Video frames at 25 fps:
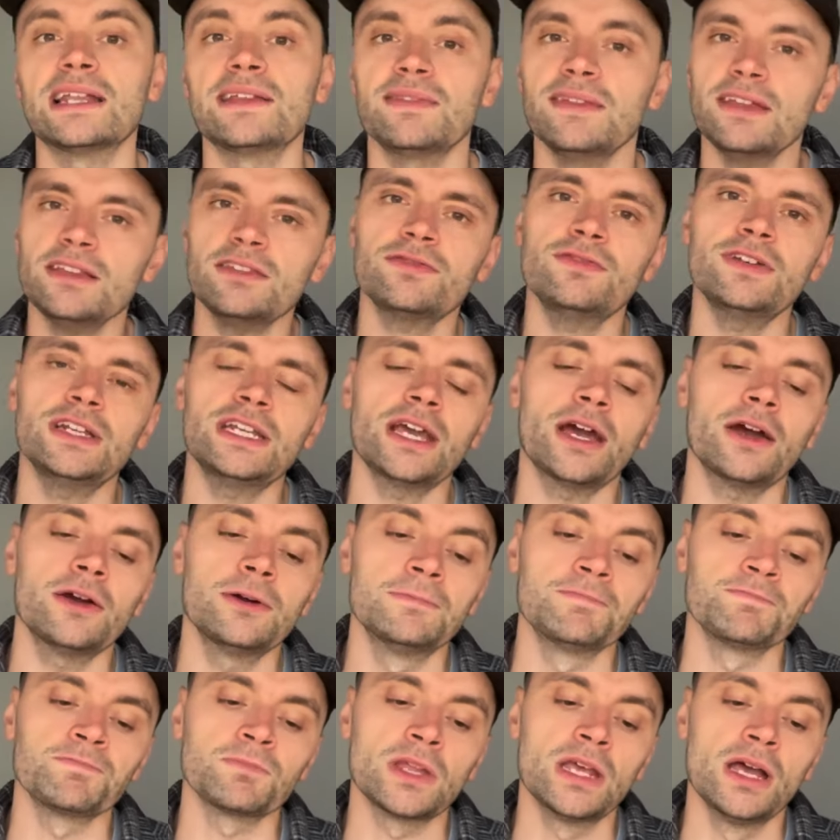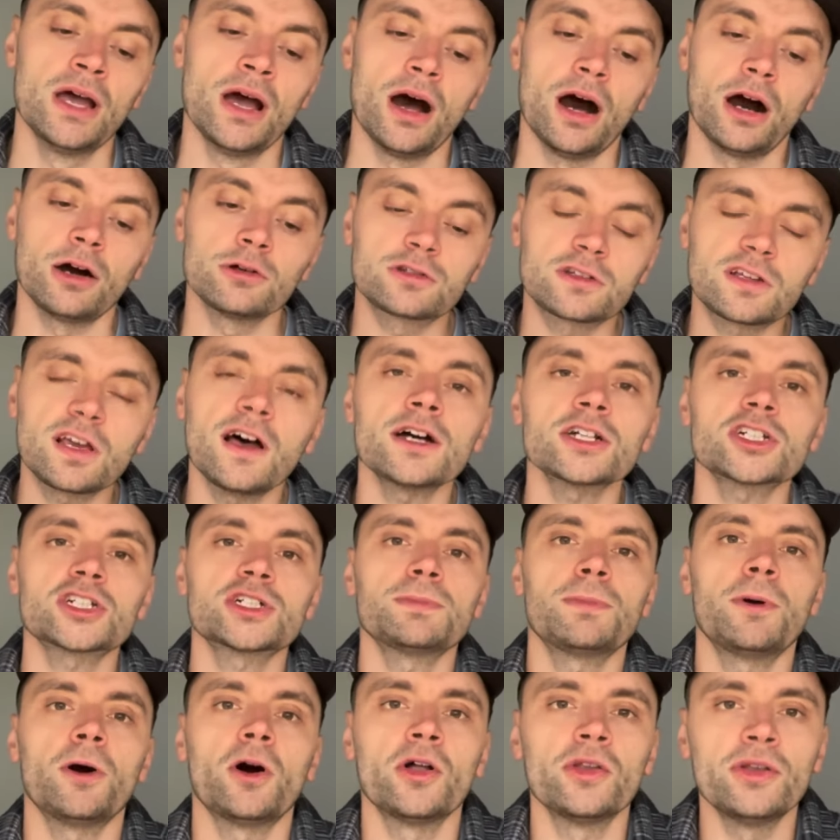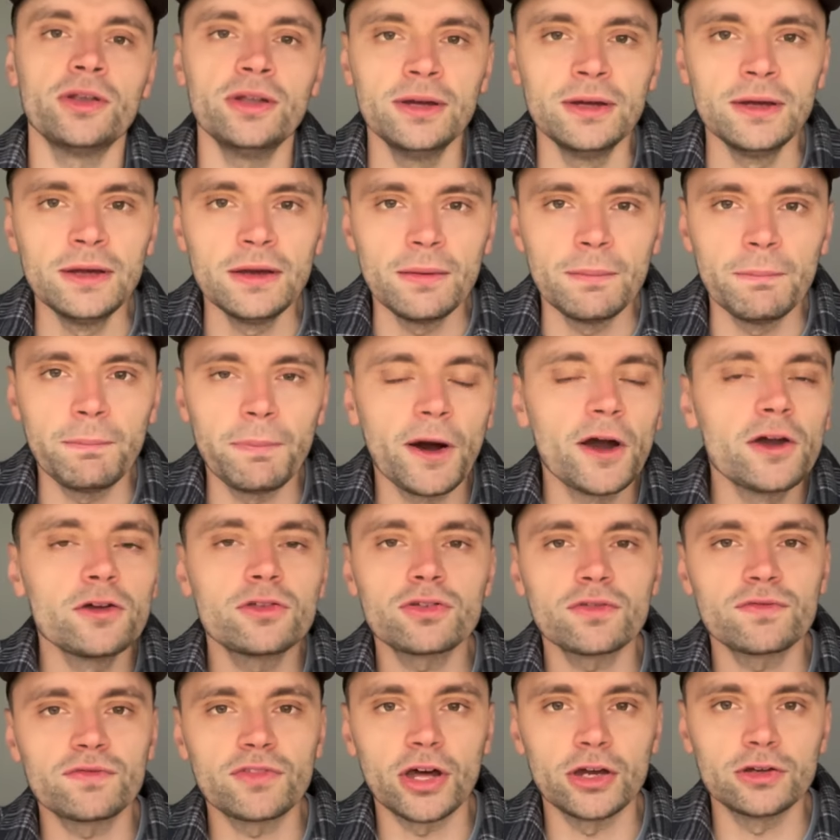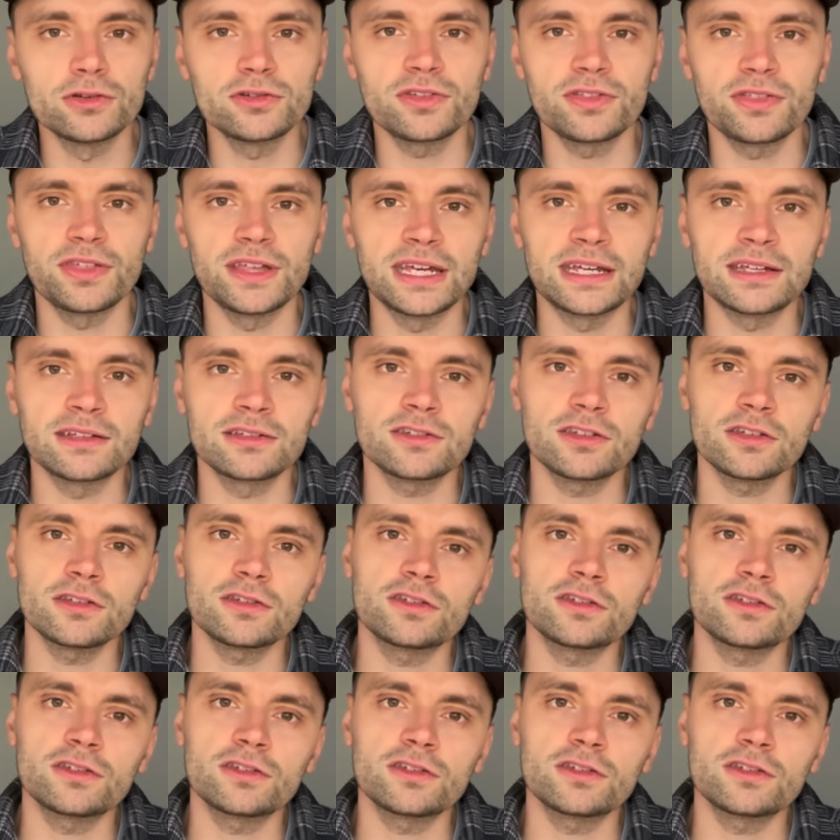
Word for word: In this video, I'll touch upon both of those things.